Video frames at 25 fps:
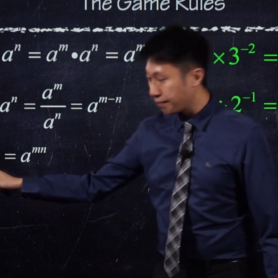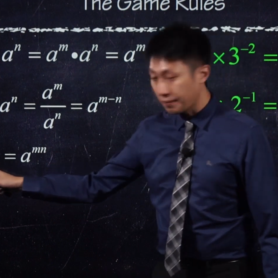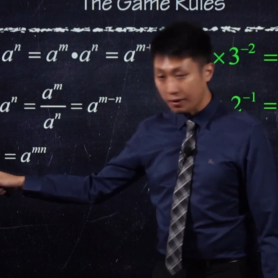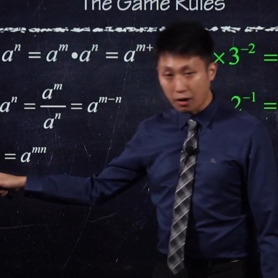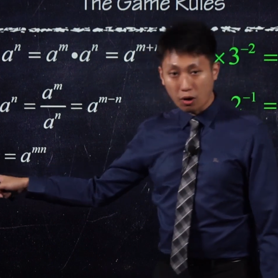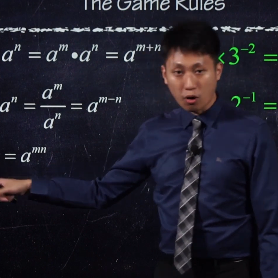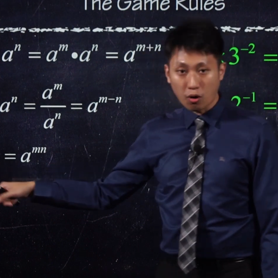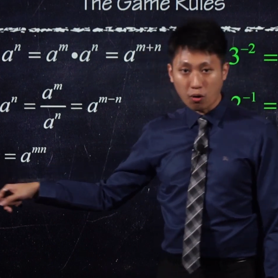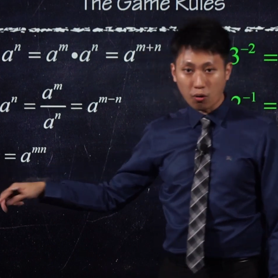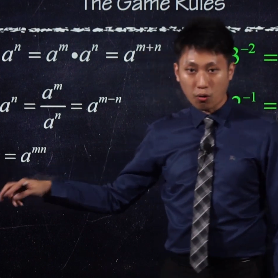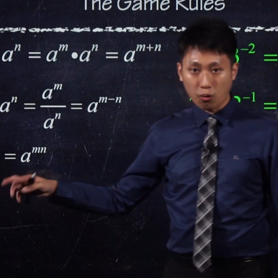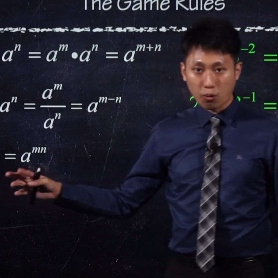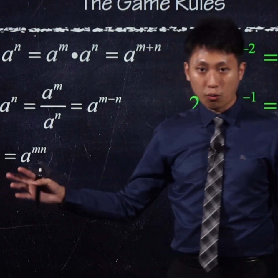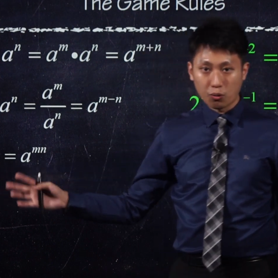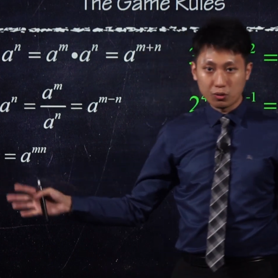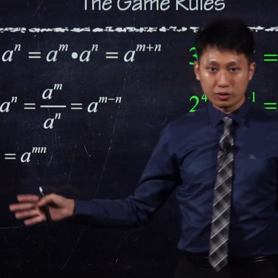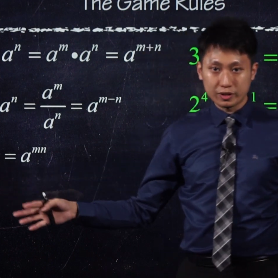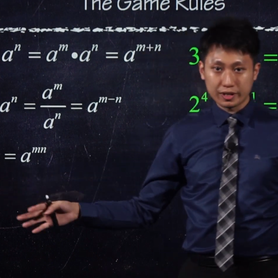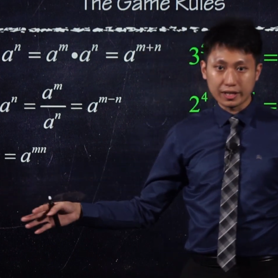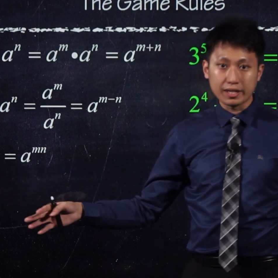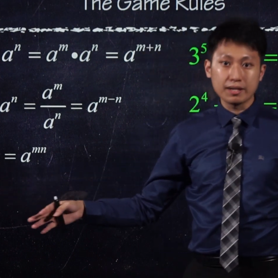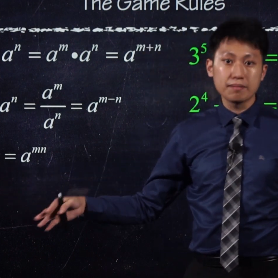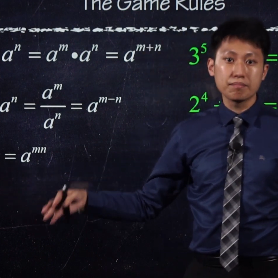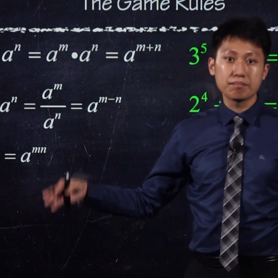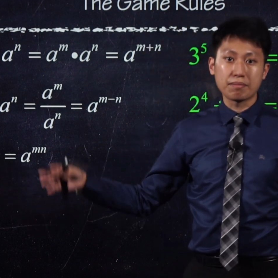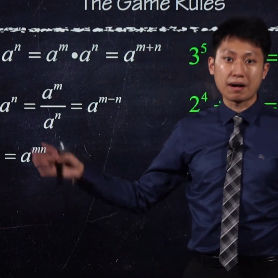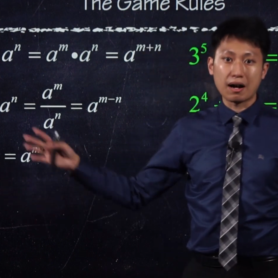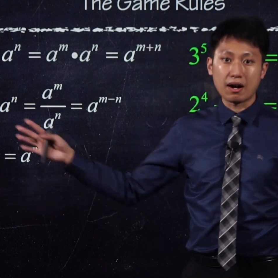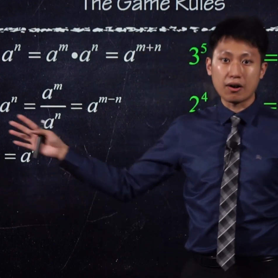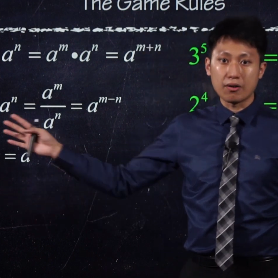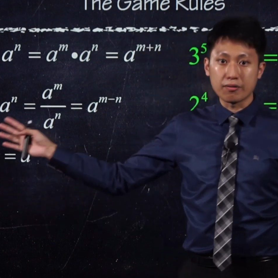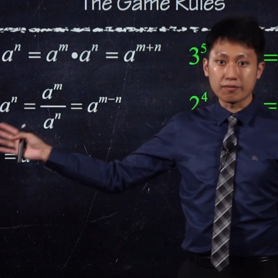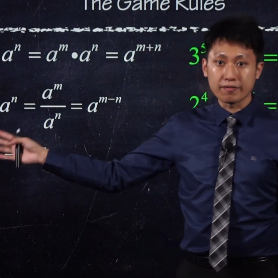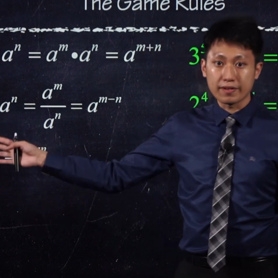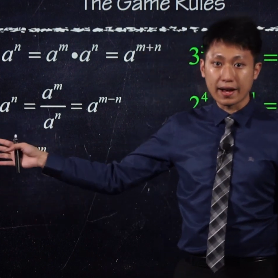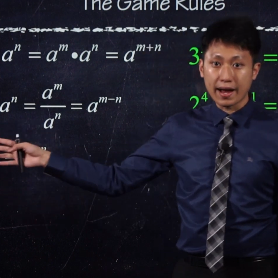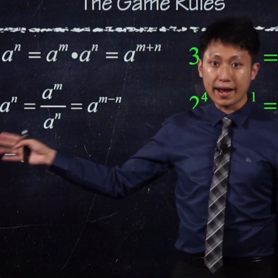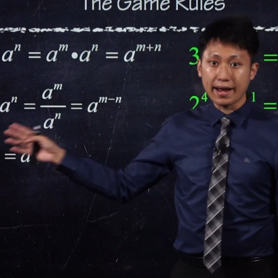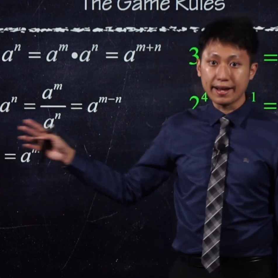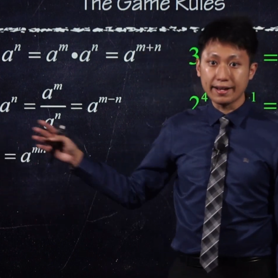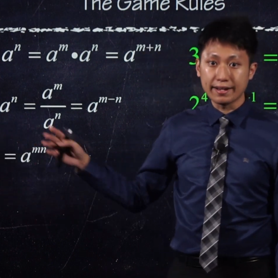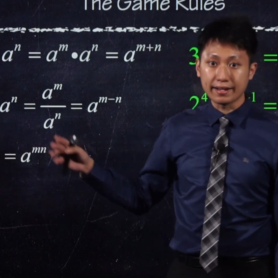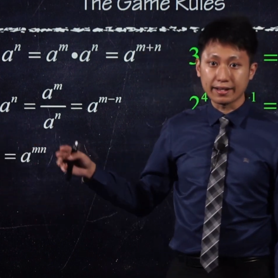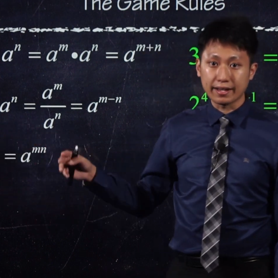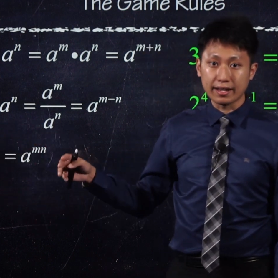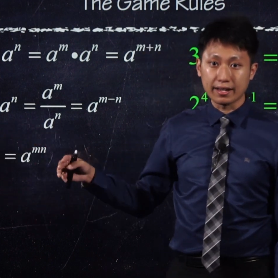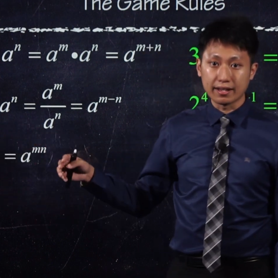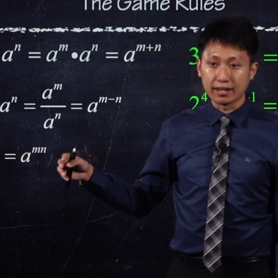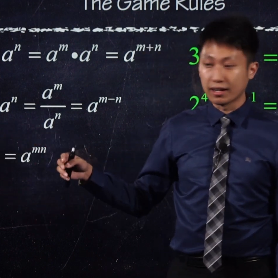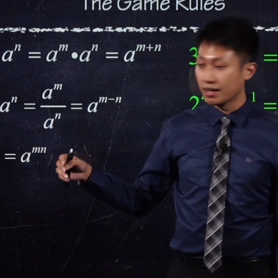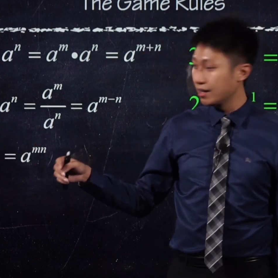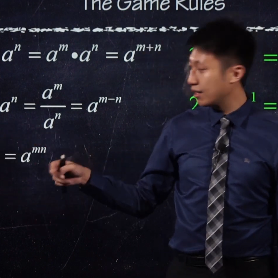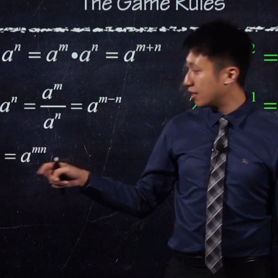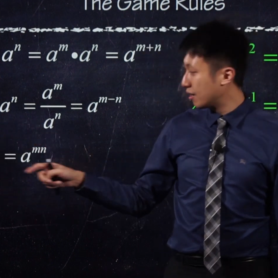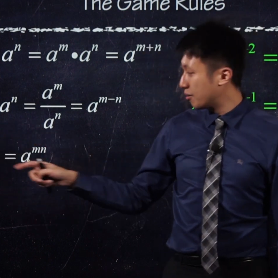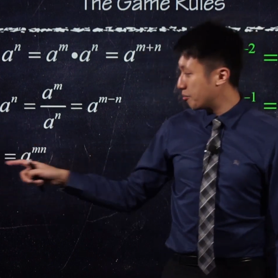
the whole thing power n again.